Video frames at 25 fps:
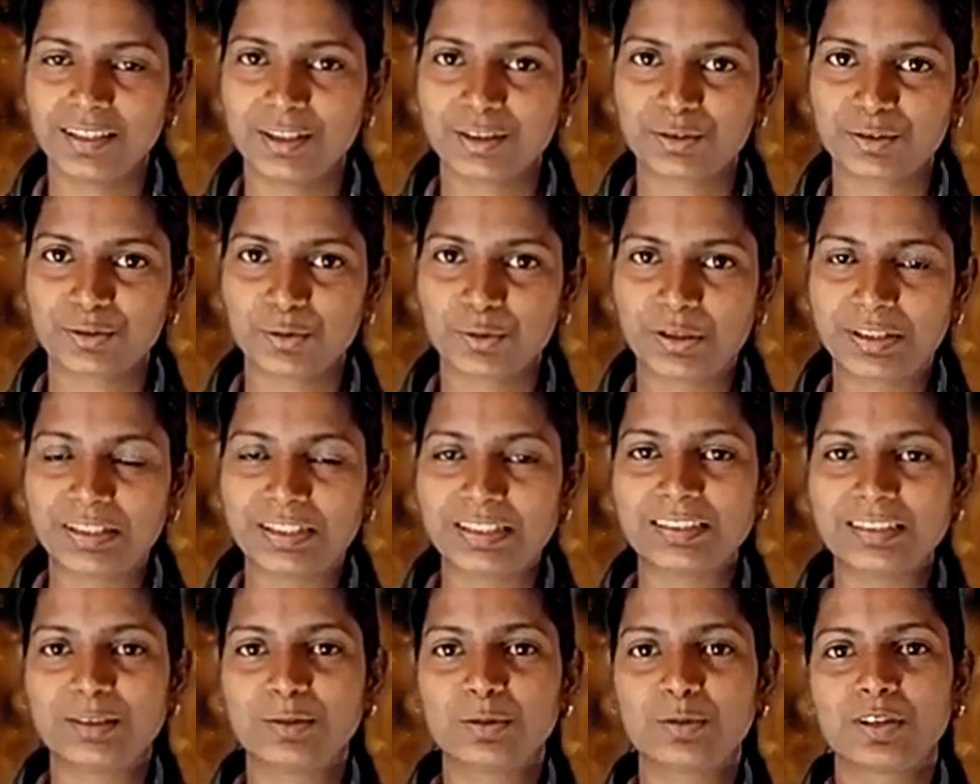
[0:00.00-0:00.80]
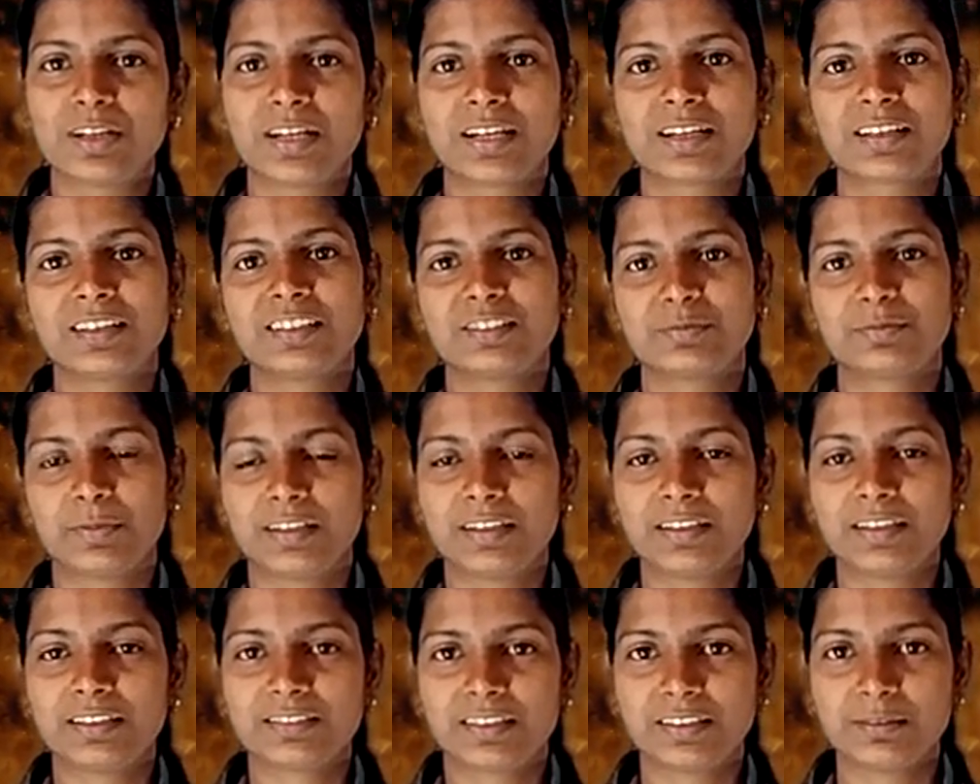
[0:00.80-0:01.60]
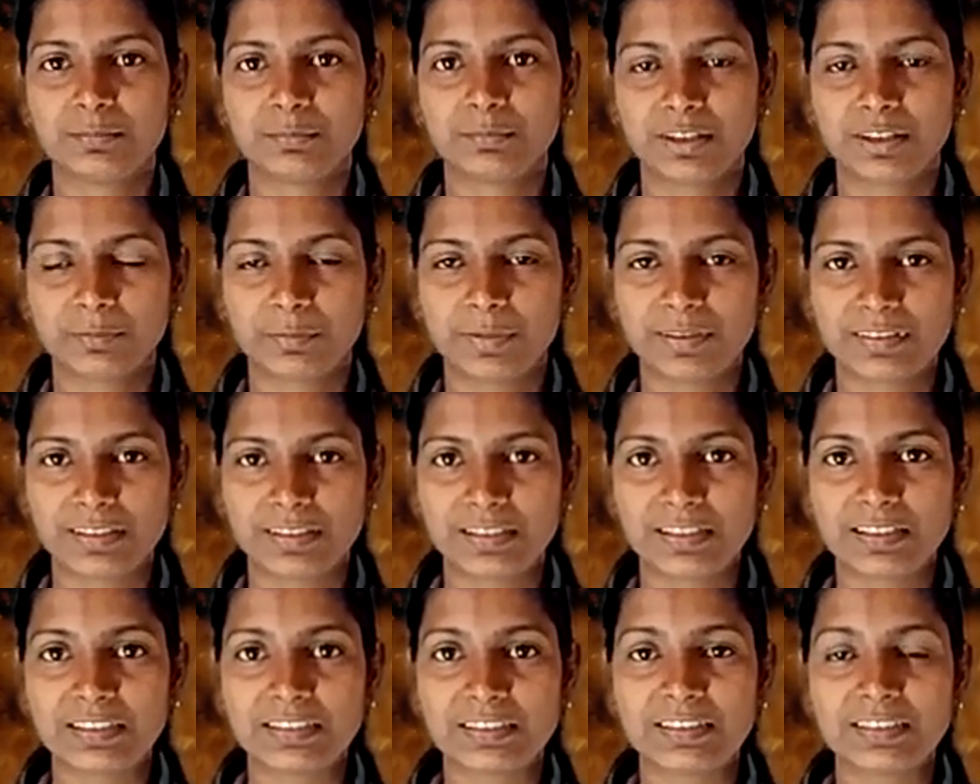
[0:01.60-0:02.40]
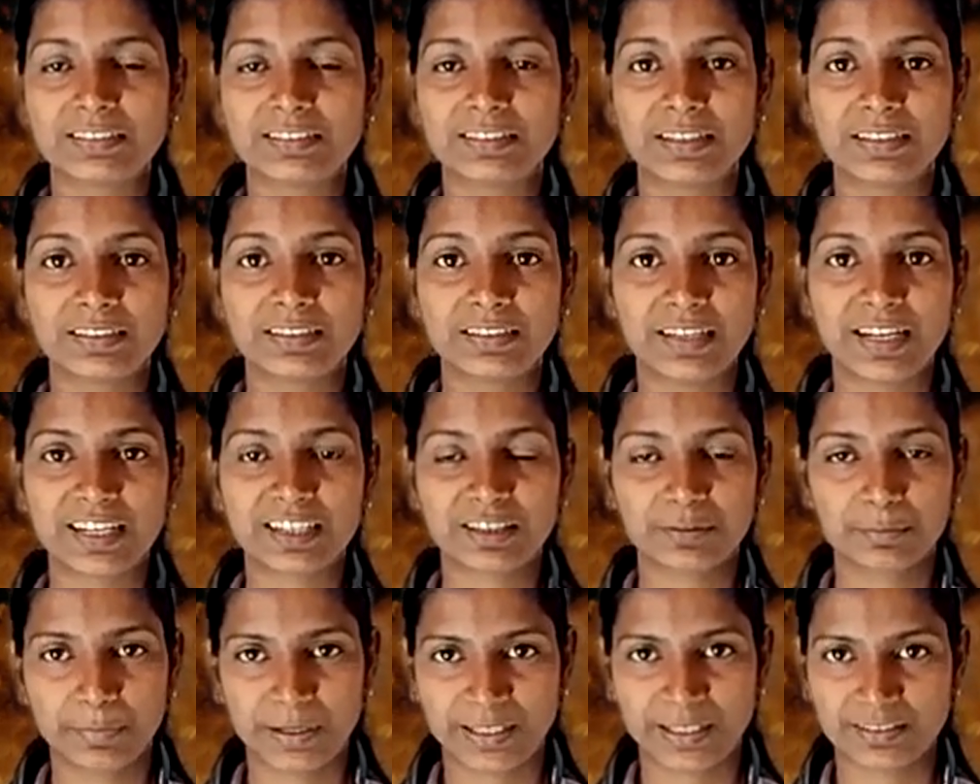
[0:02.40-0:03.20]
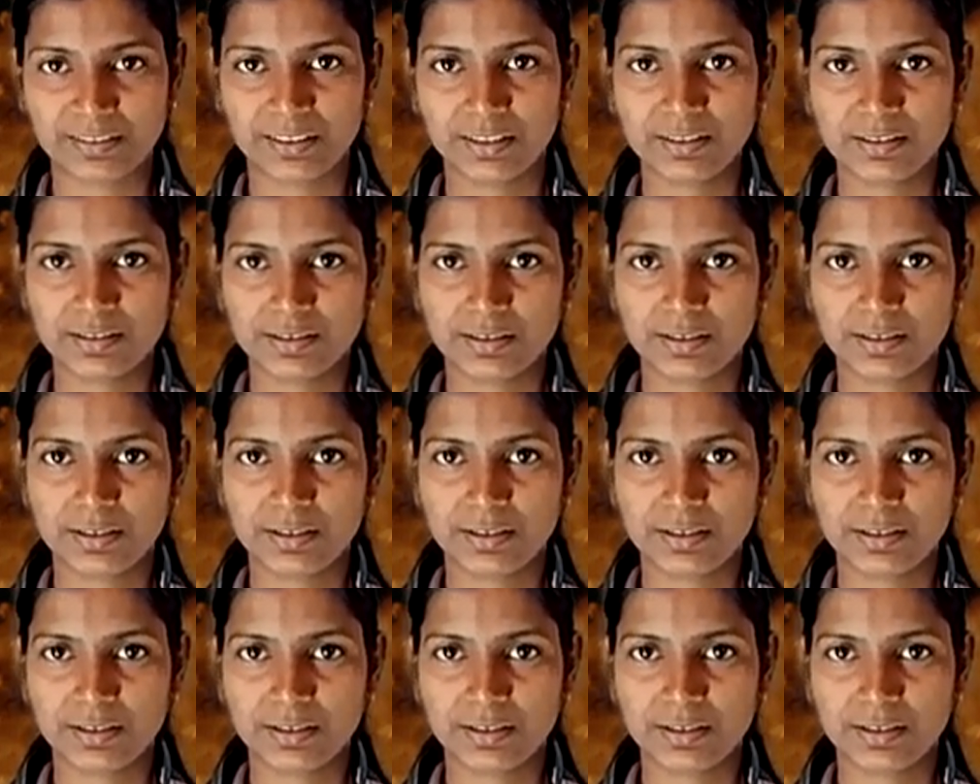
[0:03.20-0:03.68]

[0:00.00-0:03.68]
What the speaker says: So it is look like a smiling sun, but basically these are dark patches.